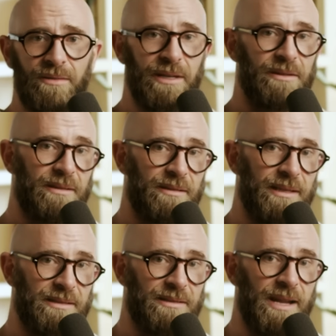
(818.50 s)
We are
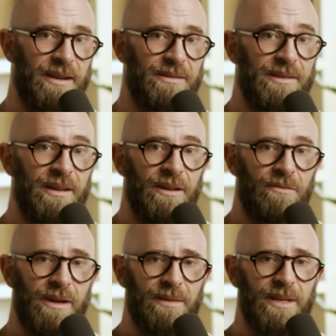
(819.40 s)
into the shadows.
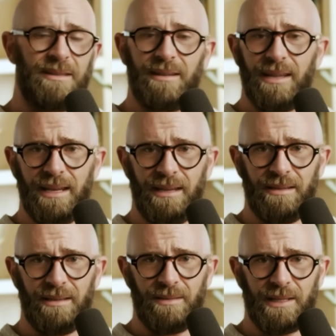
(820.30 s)
Recommend that any
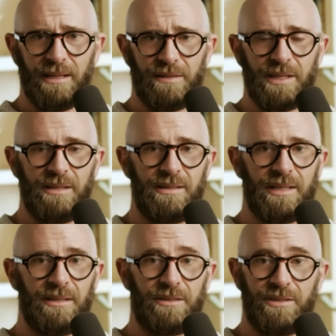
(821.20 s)
nerd with an afternoon to
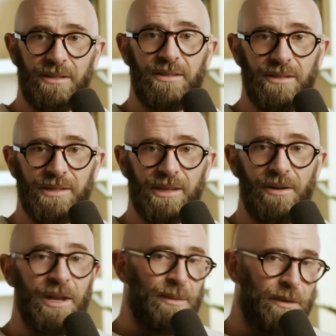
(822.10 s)
kill should do so.
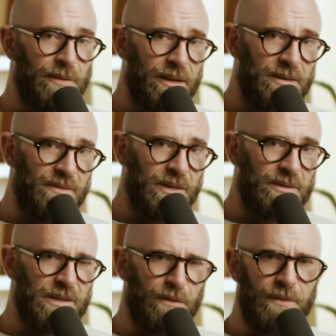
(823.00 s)
But for those of
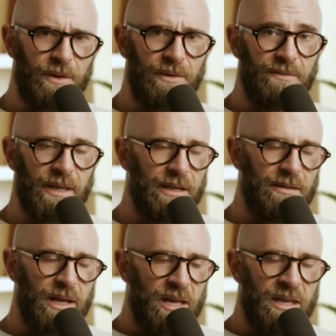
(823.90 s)
you still fond of, you know,
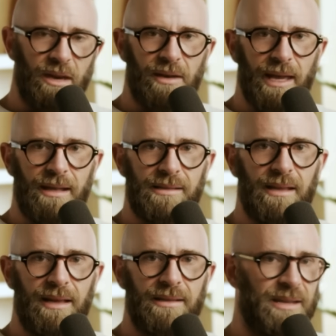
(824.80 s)
going
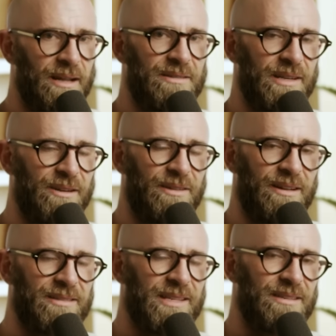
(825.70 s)
outside, touching
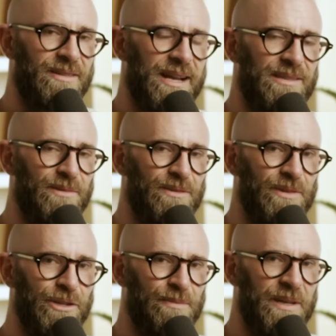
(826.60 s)
grass, interacting with
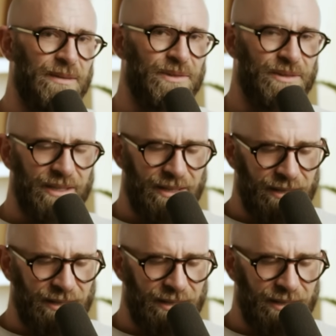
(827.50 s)
real people,